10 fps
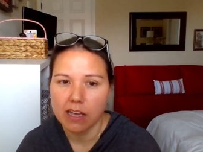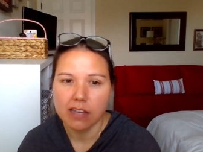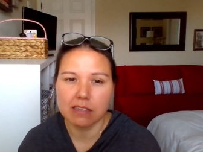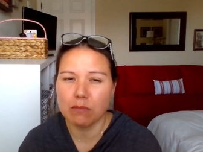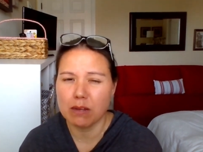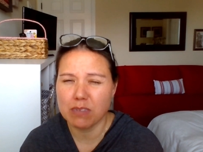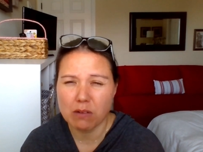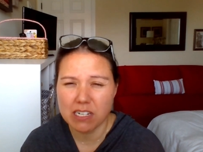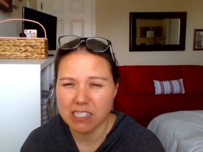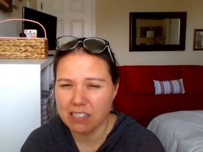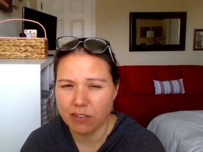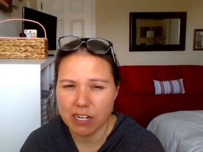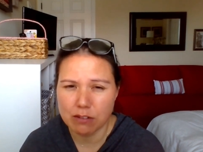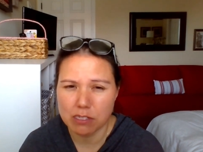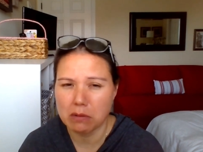Sometimes I watch these
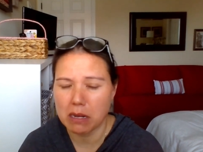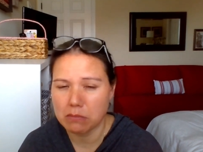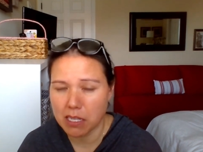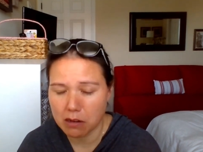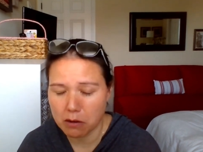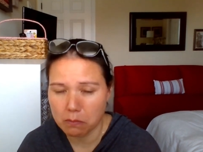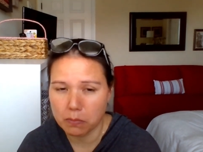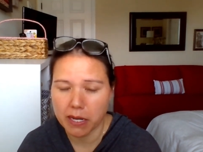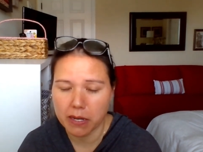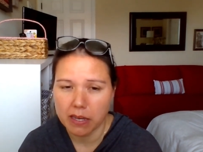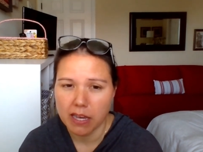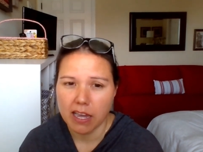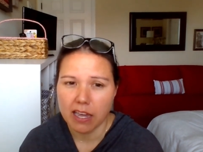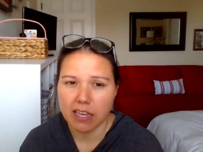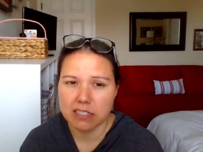videos, sometimes they don't, but
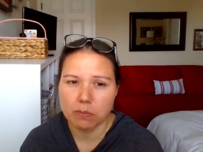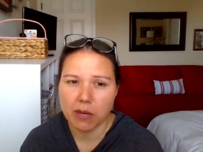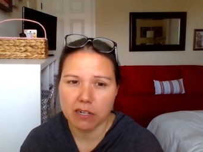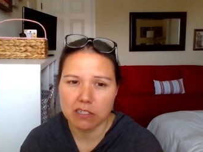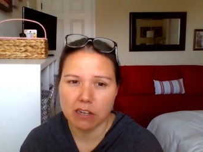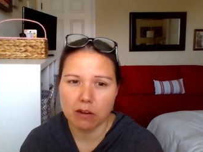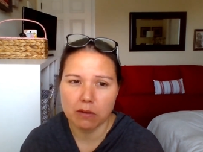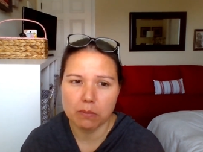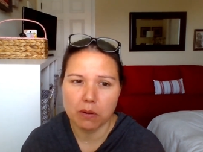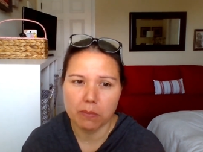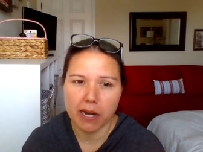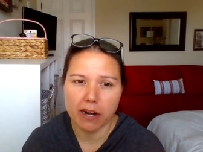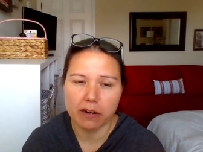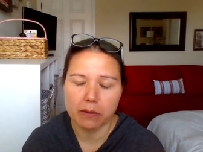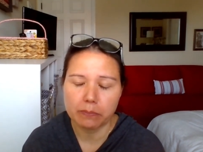it's better to go in
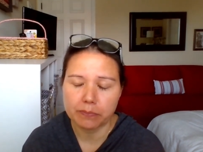prepared.